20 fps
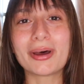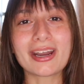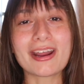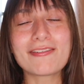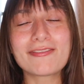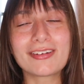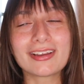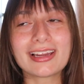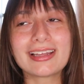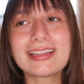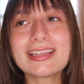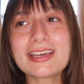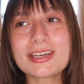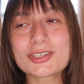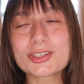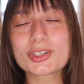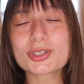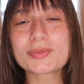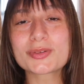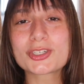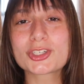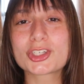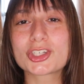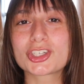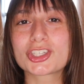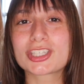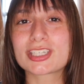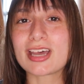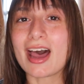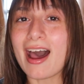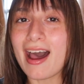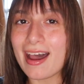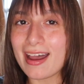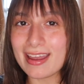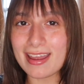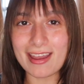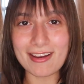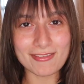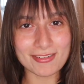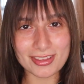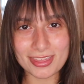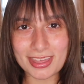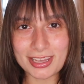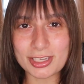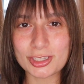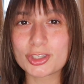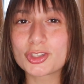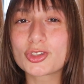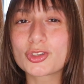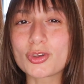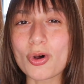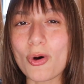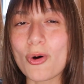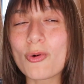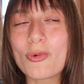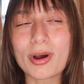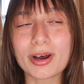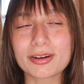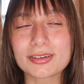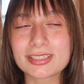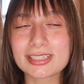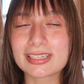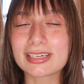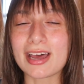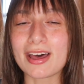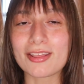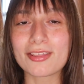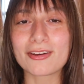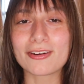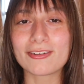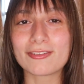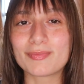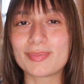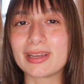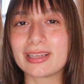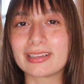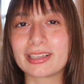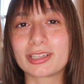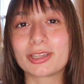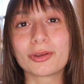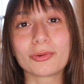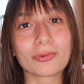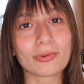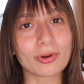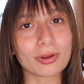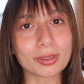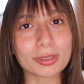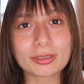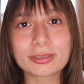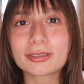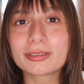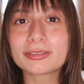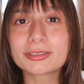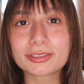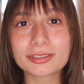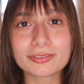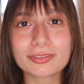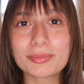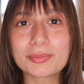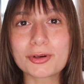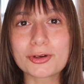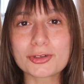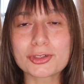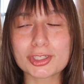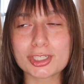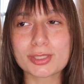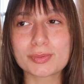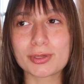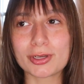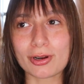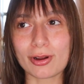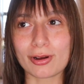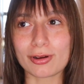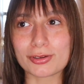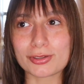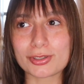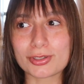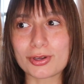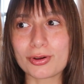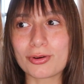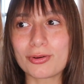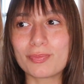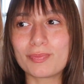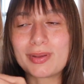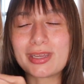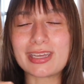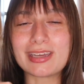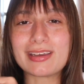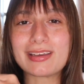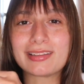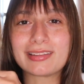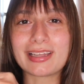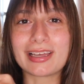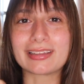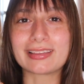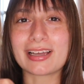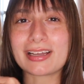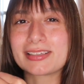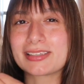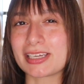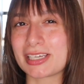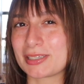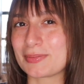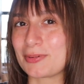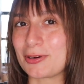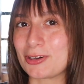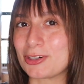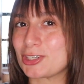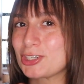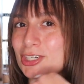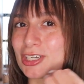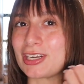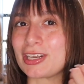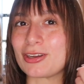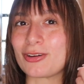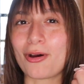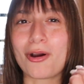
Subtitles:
But I feel like the instruments just tie everything so well together, being like the roller coaster of emotions, but also being like that desperation and